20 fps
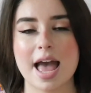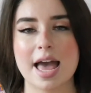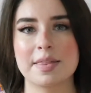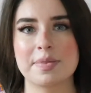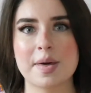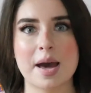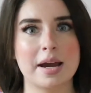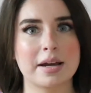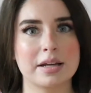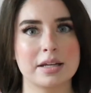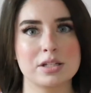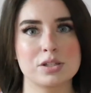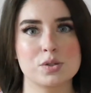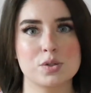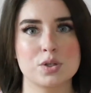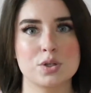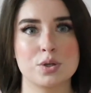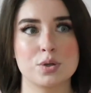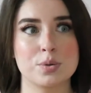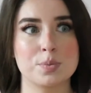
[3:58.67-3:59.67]
and that
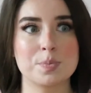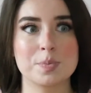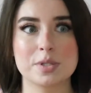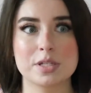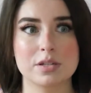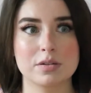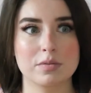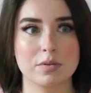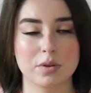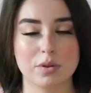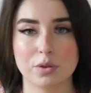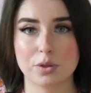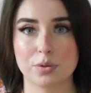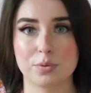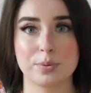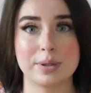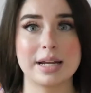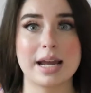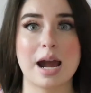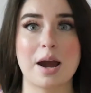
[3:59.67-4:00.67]
consumes
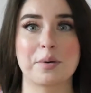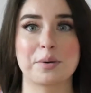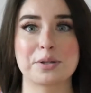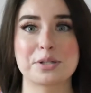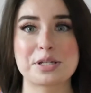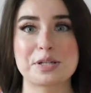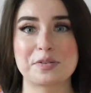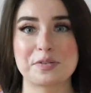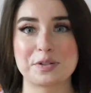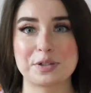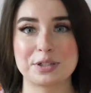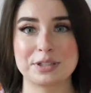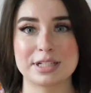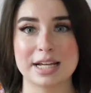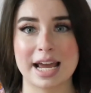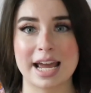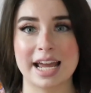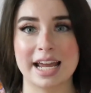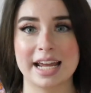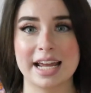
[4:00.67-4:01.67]
3 hours of your
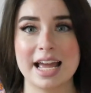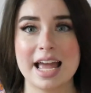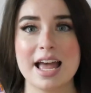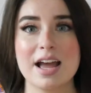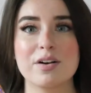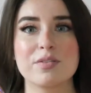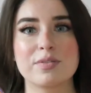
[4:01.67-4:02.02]
day,